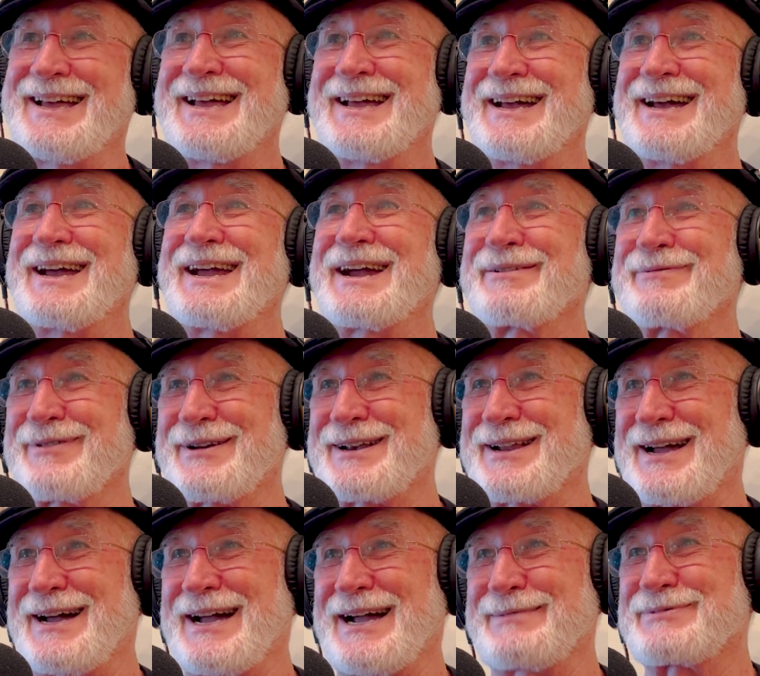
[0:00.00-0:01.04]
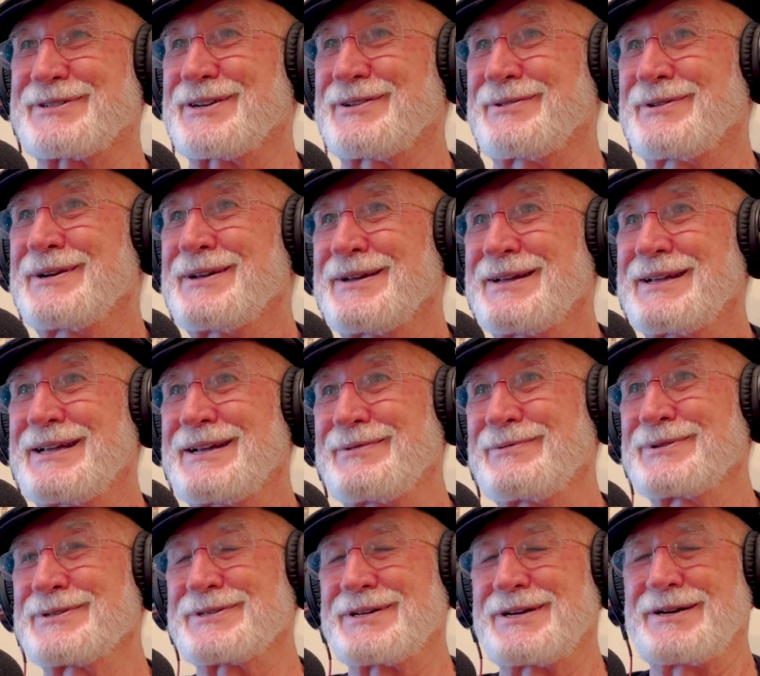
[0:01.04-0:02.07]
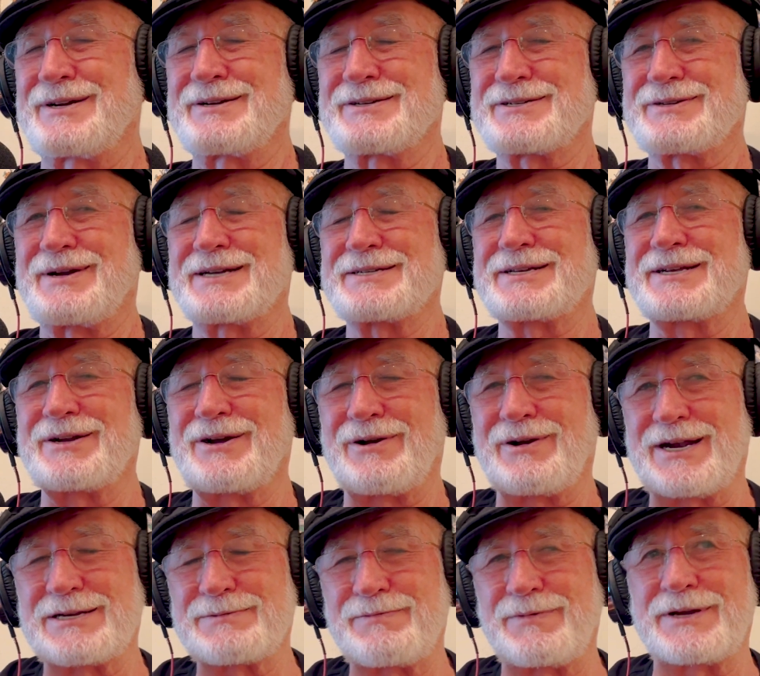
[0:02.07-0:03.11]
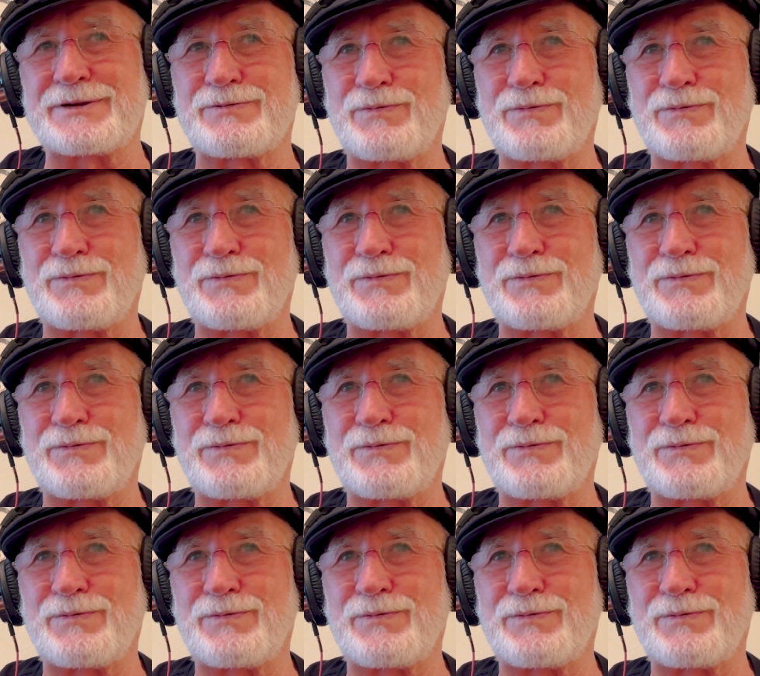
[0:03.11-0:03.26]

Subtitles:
every time. So it was. So I said, all right, it's